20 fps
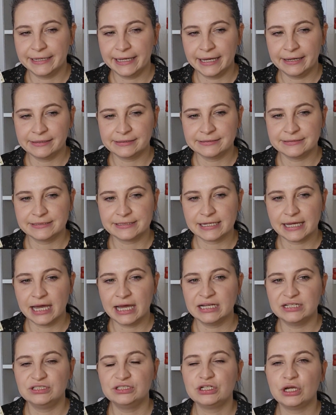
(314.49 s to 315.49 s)
and
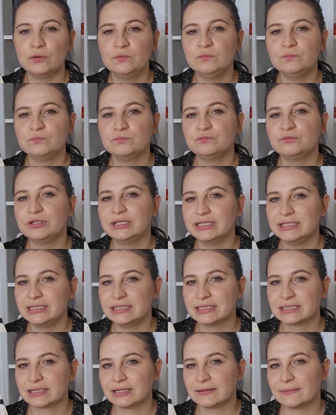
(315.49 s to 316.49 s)
I don't
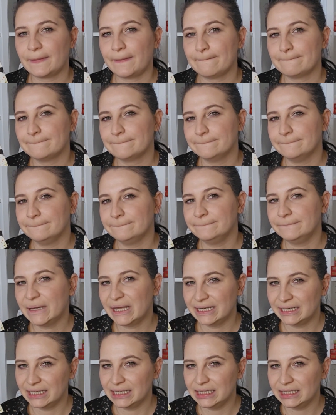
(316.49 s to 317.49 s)
read
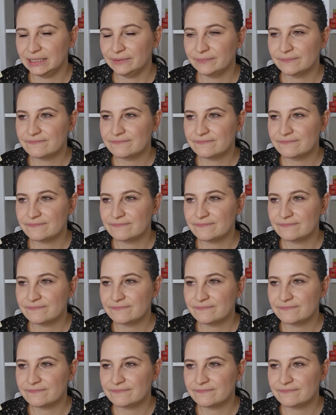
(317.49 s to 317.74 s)
many.